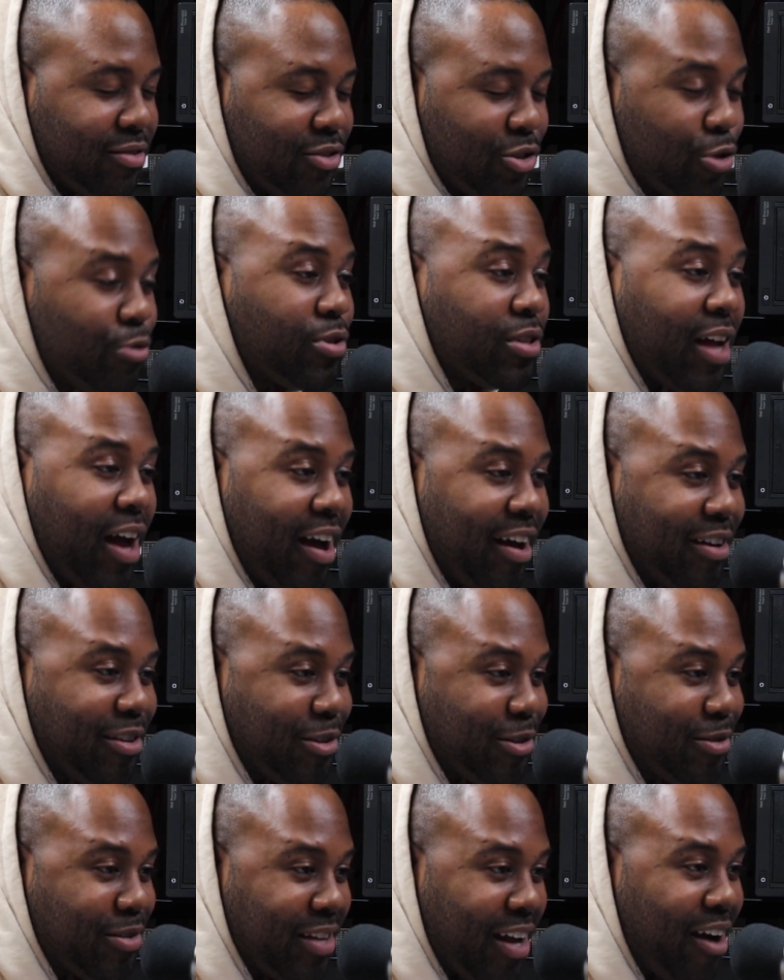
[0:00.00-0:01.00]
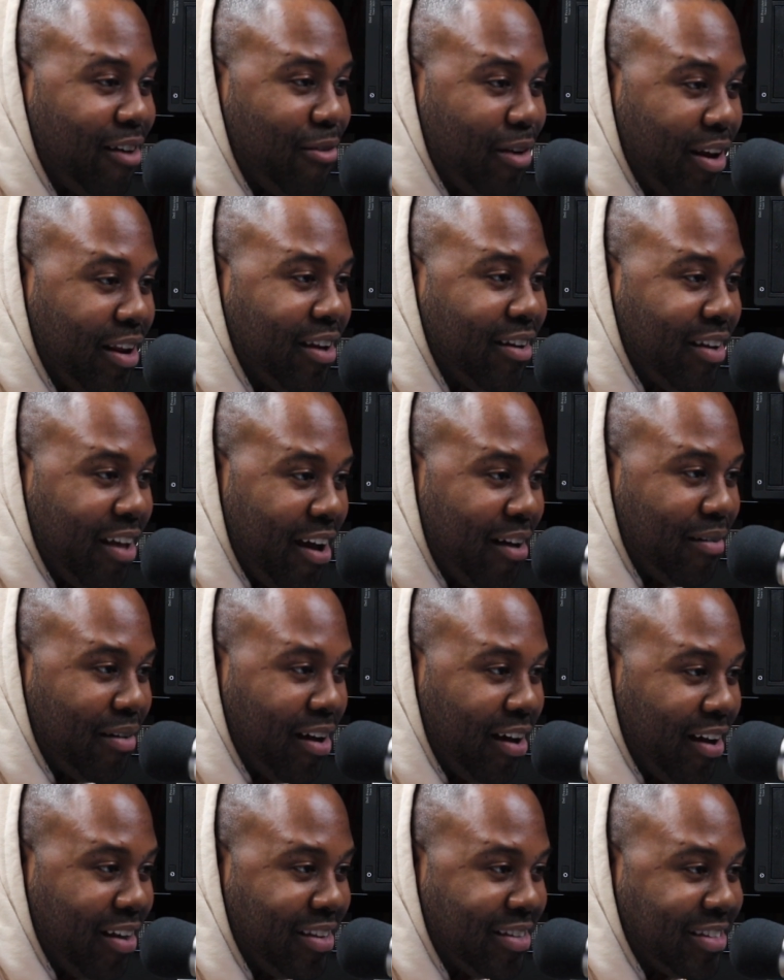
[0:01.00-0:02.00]
True Star Radio. Yep.
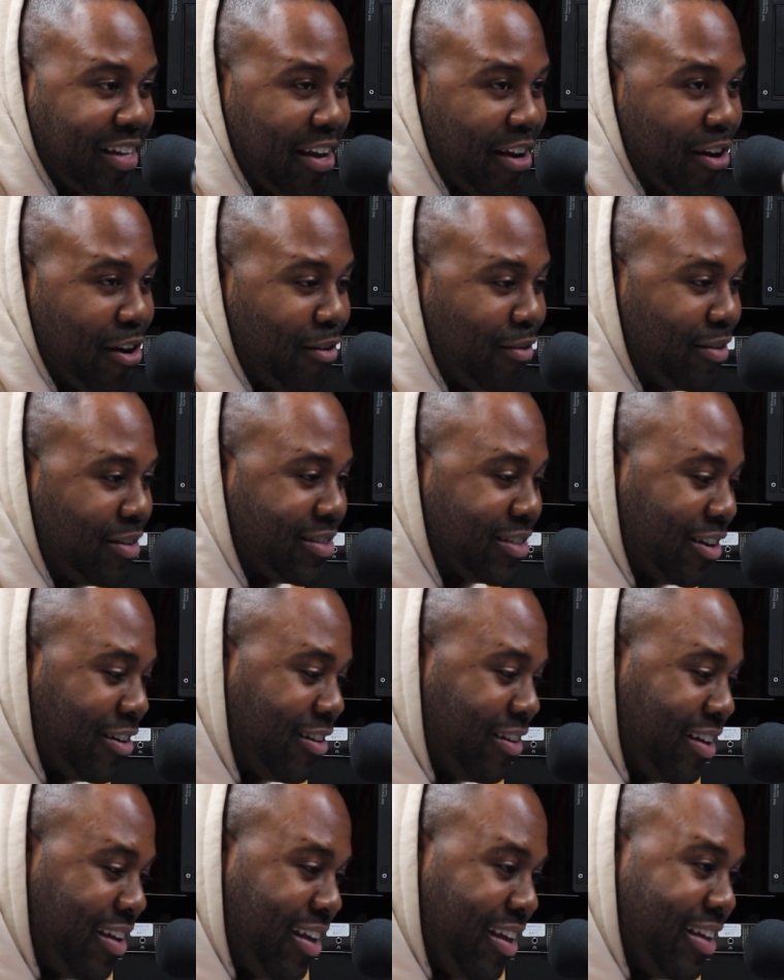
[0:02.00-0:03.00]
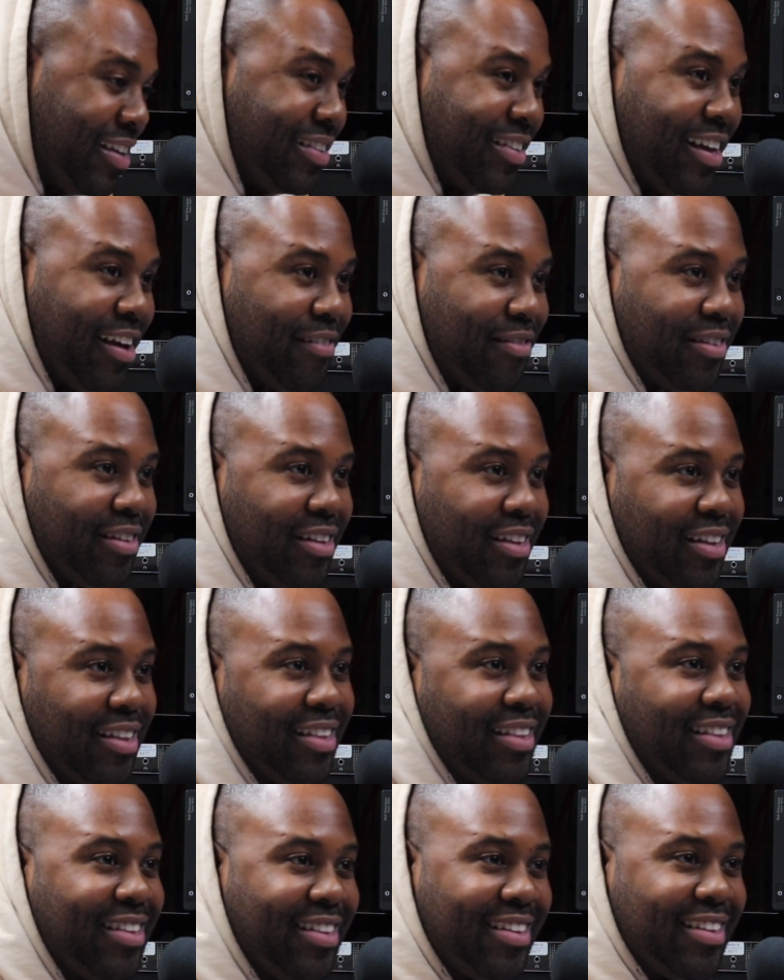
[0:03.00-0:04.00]
The takeover. So definitely
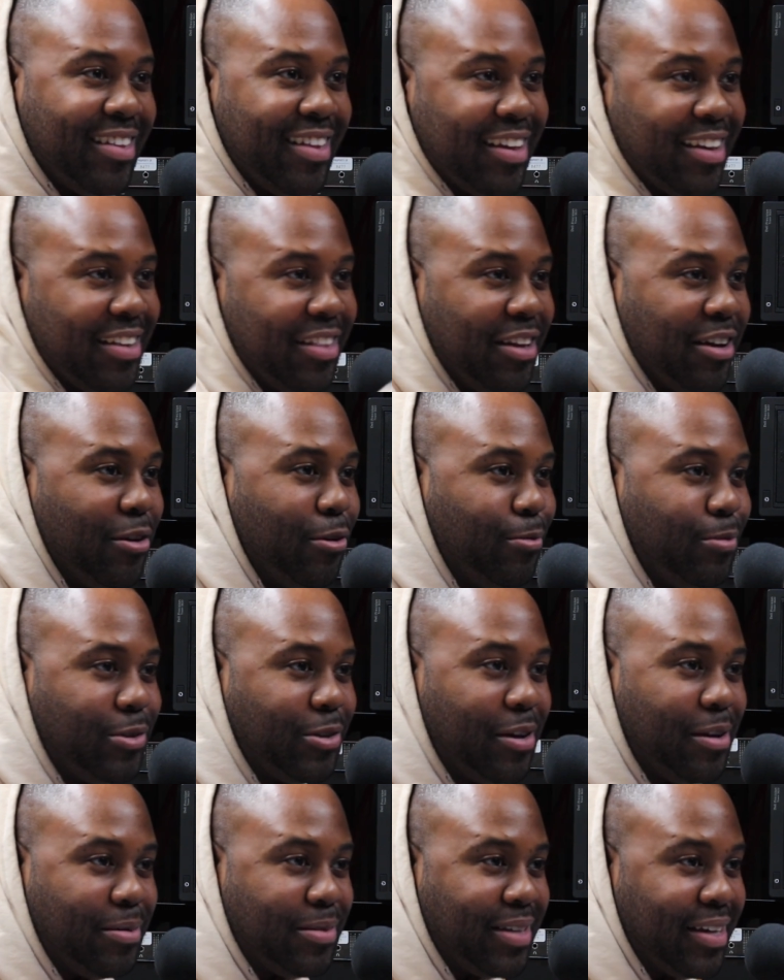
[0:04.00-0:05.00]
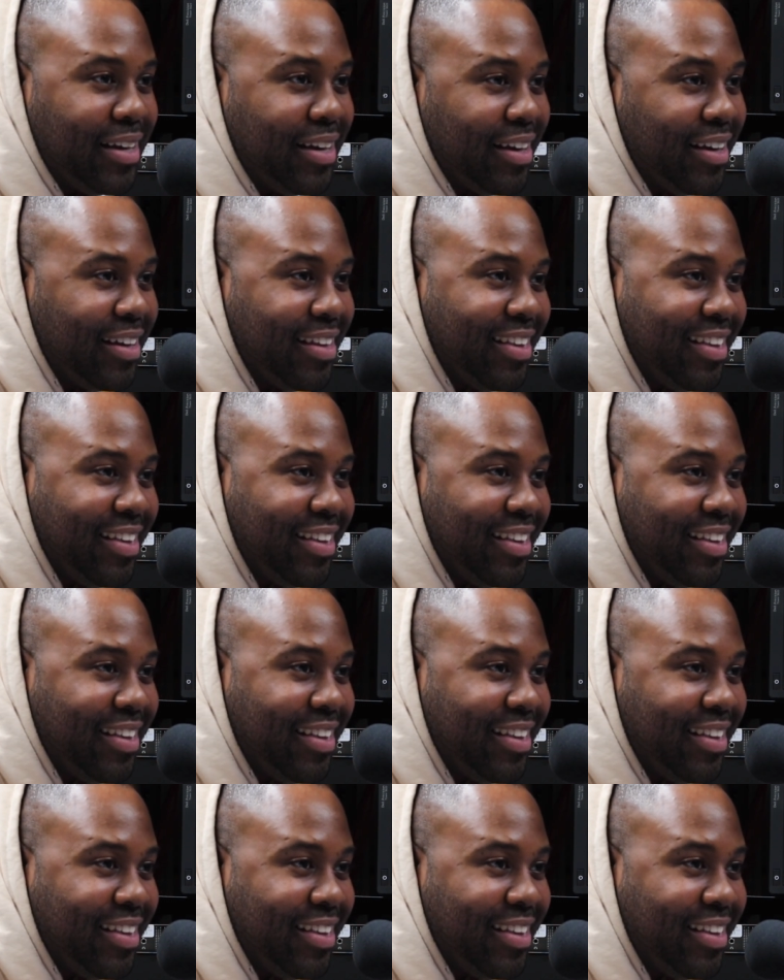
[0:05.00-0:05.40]
like the hoop dreams in here.